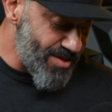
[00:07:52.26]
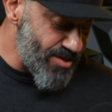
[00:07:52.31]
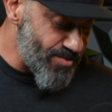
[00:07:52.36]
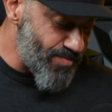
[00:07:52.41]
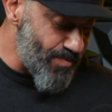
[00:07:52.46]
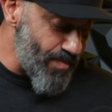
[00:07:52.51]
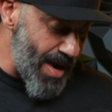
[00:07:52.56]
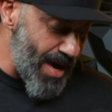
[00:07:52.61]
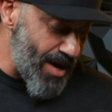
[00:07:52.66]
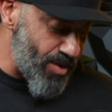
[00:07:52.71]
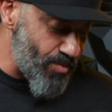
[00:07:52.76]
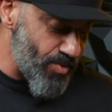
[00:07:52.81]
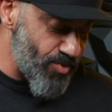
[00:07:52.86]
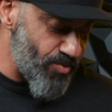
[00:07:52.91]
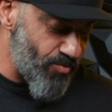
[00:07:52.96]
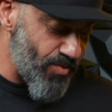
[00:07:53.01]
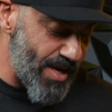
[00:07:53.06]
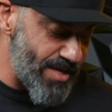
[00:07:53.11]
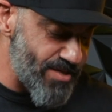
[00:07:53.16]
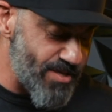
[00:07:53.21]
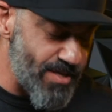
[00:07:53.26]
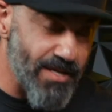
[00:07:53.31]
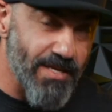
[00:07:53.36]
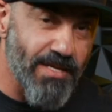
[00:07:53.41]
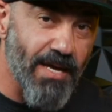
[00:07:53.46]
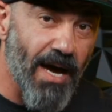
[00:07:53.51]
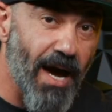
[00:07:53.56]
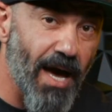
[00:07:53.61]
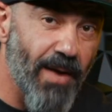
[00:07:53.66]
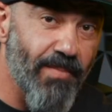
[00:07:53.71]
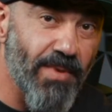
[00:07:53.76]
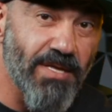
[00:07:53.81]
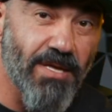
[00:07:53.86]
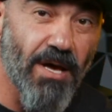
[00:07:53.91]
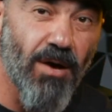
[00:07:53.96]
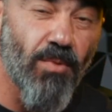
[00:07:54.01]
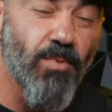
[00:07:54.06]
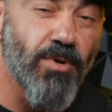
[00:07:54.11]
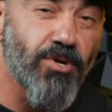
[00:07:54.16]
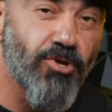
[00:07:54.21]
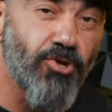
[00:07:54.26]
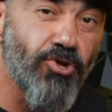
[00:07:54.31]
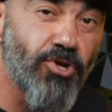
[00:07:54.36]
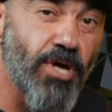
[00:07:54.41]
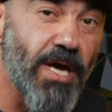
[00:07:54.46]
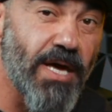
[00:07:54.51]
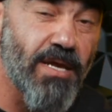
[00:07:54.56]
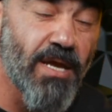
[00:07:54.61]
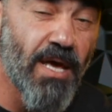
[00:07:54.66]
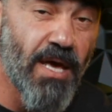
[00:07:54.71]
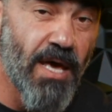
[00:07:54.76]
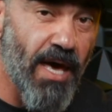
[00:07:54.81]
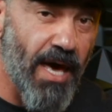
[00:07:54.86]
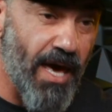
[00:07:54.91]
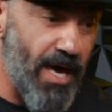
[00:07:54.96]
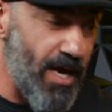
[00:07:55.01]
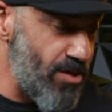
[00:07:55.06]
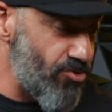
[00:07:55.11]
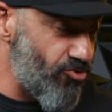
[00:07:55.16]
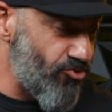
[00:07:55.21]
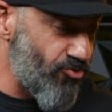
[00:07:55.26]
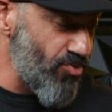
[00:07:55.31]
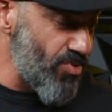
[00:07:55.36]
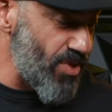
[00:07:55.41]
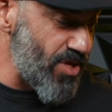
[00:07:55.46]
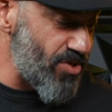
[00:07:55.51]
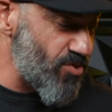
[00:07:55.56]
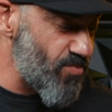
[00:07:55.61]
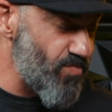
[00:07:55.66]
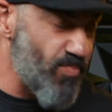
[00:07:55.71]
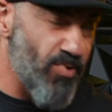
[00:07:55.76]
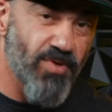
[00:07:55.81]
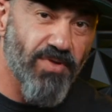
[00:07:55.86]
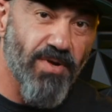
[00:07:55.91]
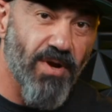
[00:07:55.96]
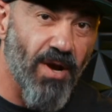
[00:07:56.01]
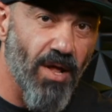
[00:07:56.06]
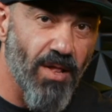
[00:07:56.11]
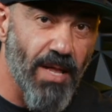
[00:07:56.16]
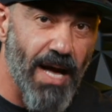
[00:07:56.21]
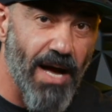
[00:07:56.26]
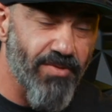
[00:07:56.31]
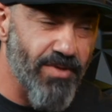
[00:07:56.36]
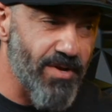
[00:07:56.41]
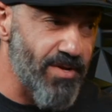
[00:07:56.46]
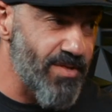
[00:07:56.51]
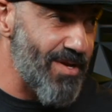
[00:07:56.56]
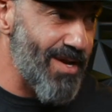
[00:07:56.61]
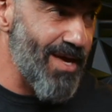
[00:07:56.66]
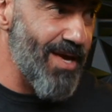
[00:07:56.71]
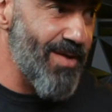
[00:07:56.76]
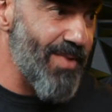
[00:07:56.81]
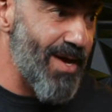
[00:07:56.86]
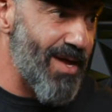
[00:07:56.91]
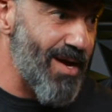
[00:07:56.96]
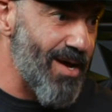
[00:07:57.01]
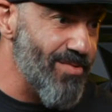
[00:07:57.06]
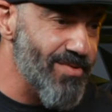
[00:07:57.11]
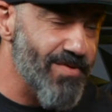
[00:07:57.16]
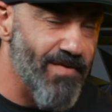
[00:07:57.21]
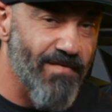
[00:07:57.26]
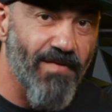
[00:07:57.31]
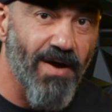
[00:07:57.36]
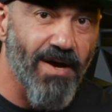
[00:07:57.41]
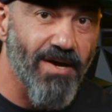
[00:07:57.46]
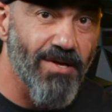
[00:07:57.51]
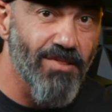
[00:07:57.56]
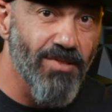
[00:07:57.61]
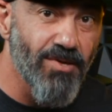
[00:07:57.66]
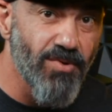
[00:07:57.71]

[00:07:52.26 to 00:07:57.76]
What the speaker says: This man was raised in a time and dealt with shit, and truly just puts it all out there that, hey man, I was a fucking